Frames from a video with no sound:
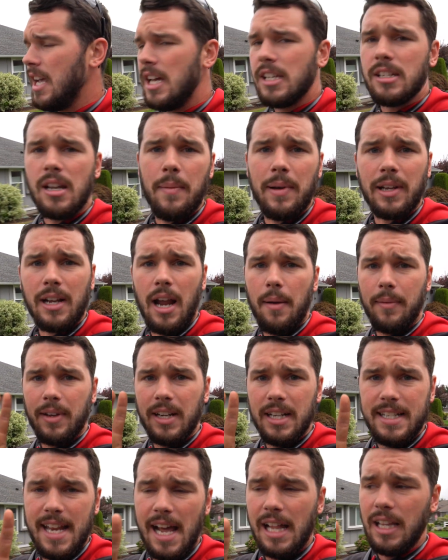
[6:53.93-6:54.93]
so I'm
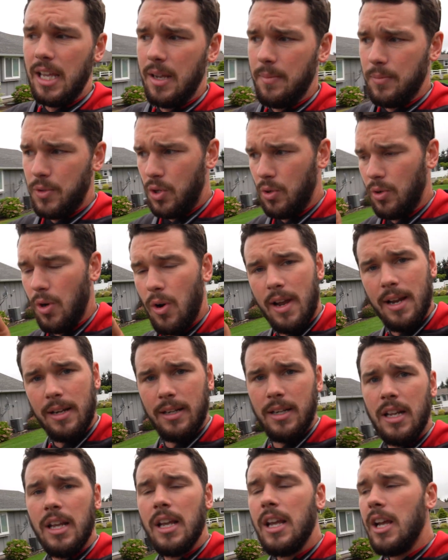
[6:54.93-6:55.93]
gonna tell him to go ahead
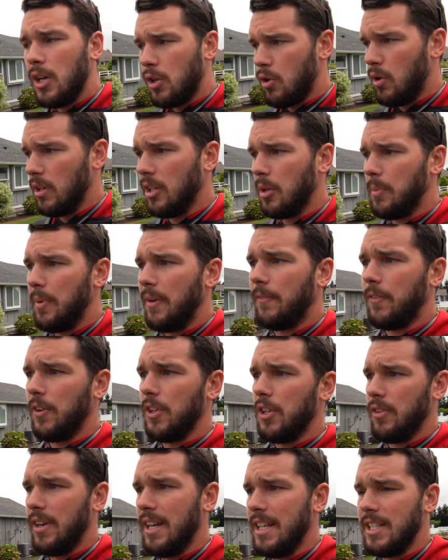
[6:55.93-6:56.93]
and go a little bit
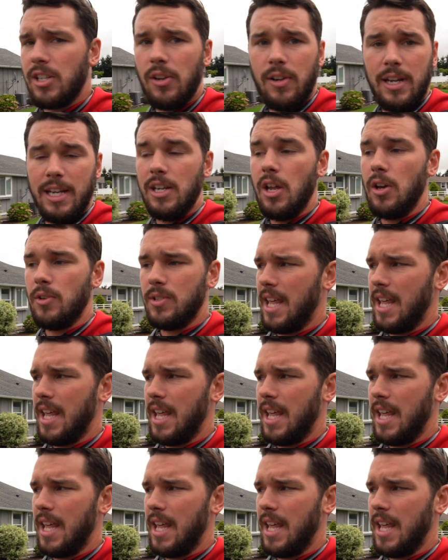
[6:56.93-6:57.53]
further in so he knows